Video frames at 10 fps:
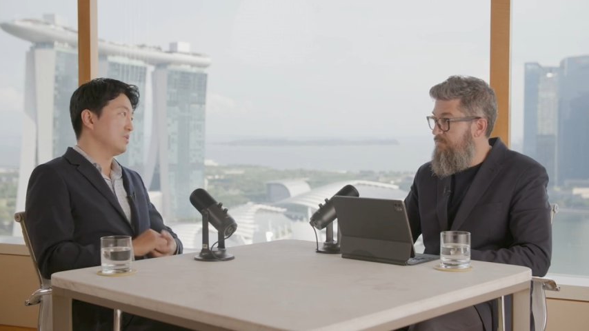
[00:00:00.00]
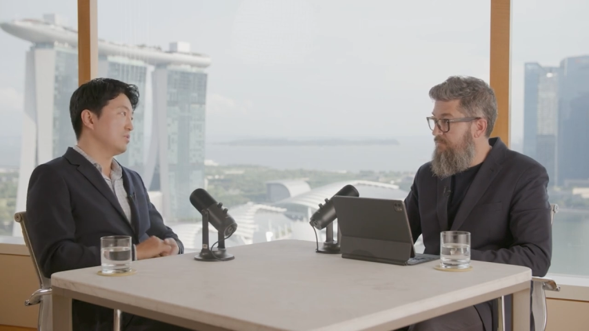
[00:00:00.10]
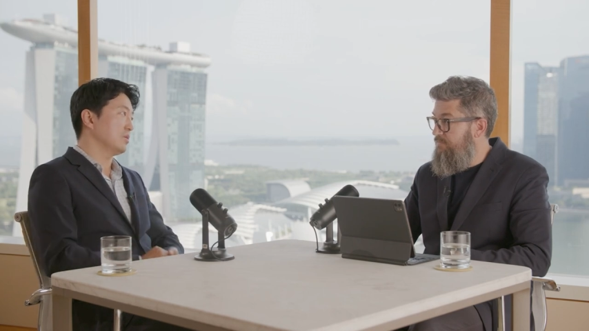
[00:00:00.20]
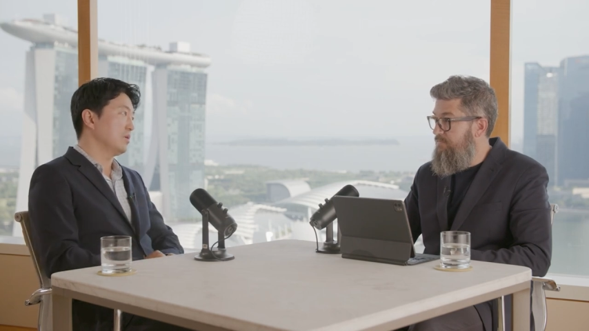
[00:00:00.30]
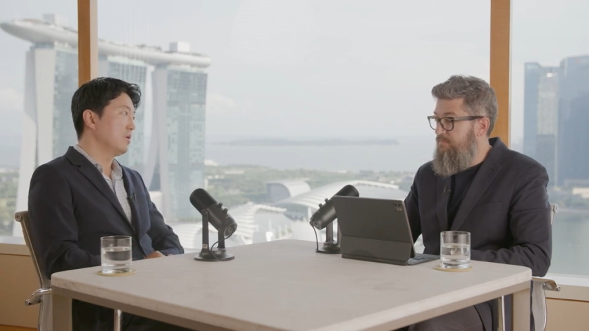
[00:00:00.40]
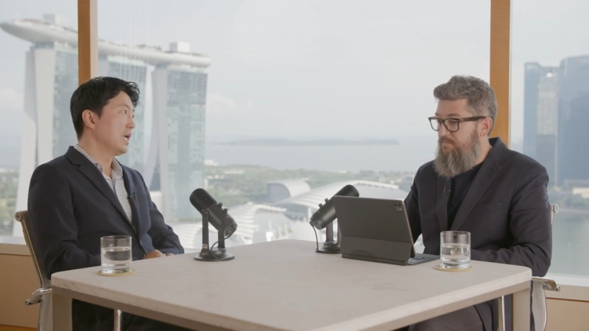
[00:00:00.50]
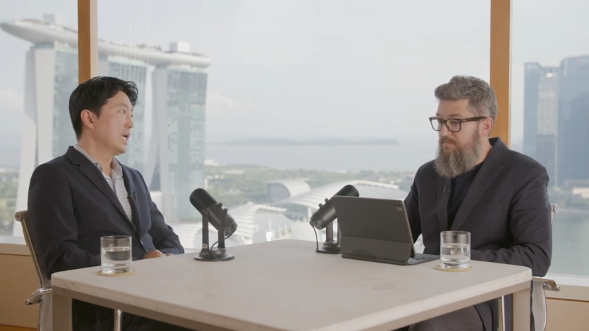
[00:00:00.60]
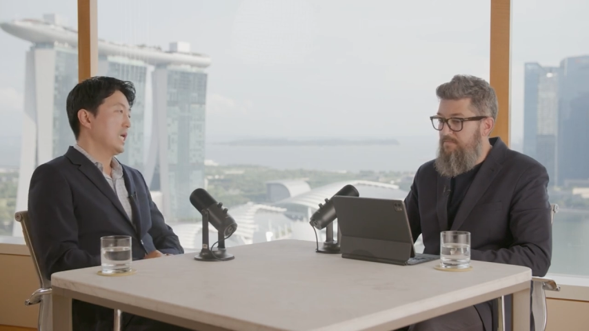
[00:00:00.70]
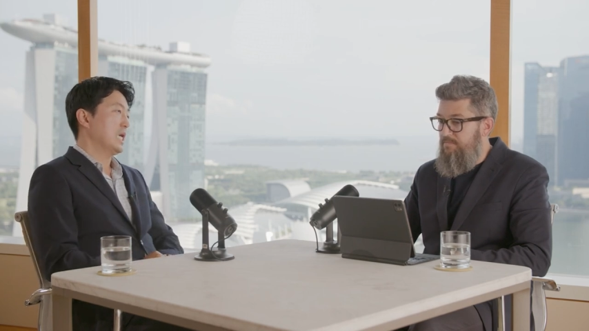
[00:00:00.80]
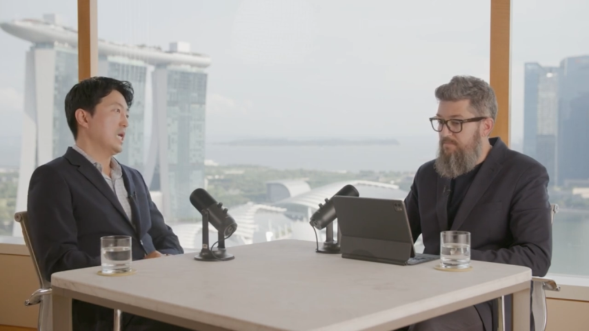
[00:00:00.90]
Speaker 1: And so
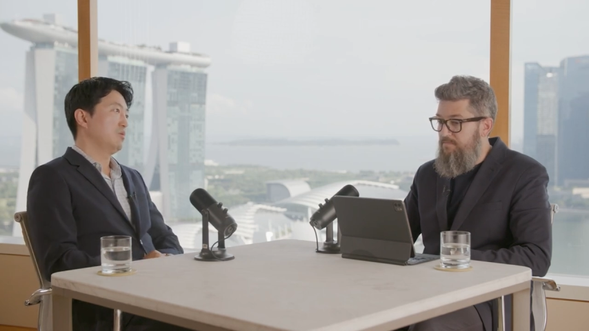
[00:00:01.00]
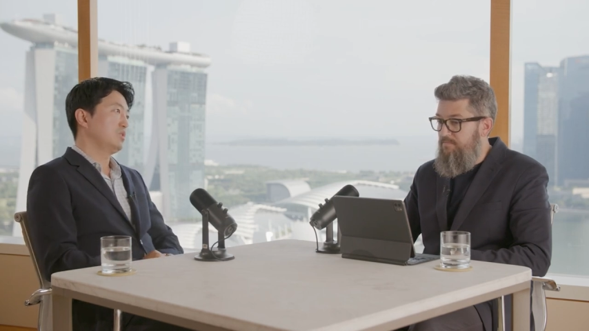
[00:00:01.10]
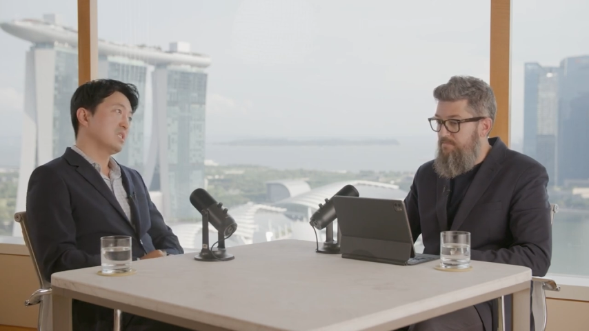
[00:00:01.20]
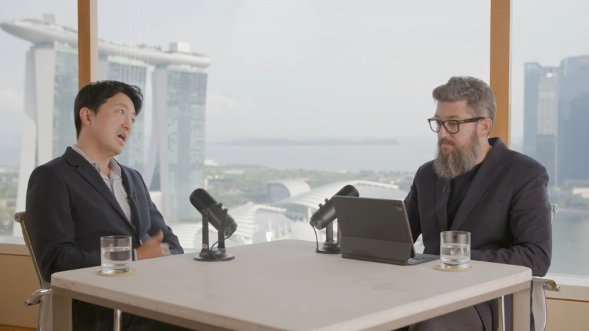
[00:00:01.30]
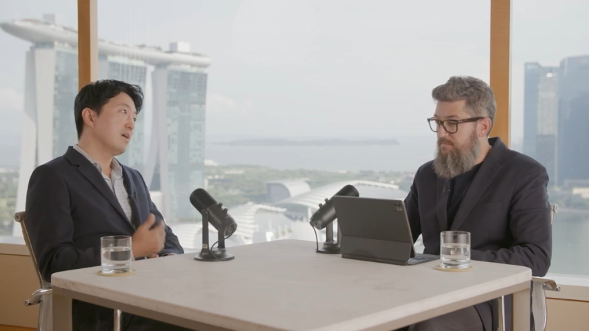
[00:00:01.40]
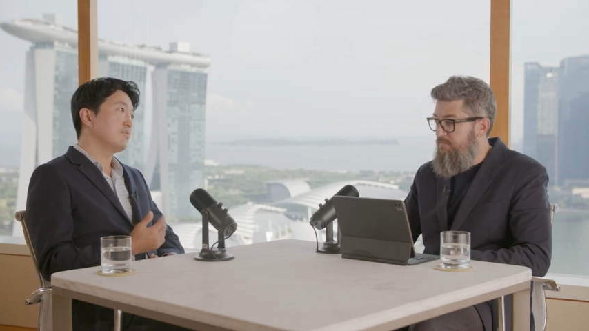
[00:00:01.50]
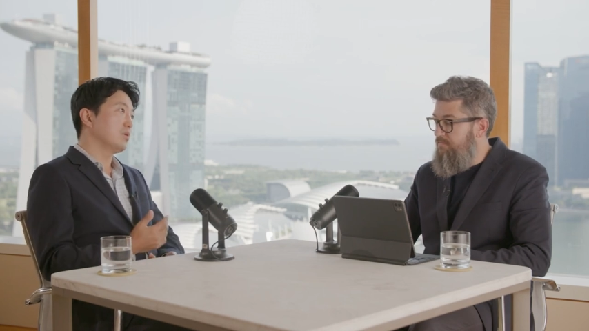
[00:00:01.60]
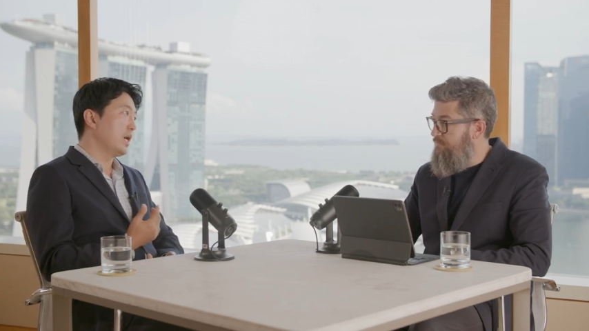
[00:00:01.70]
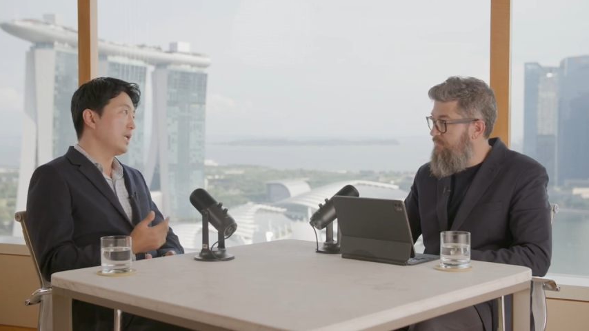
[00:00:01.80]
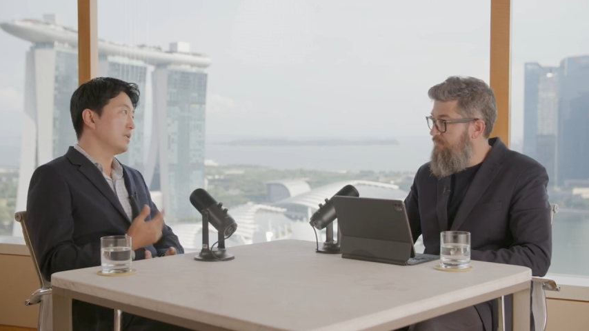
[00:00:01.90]
uh, we still have
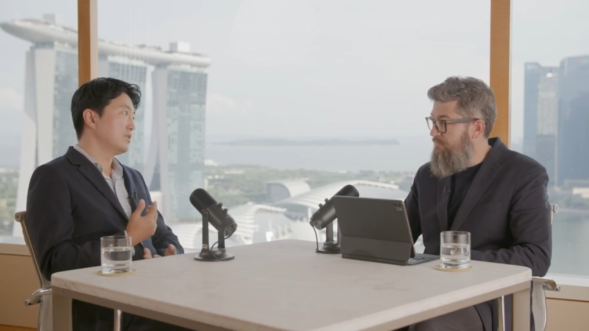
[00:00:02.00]
to wait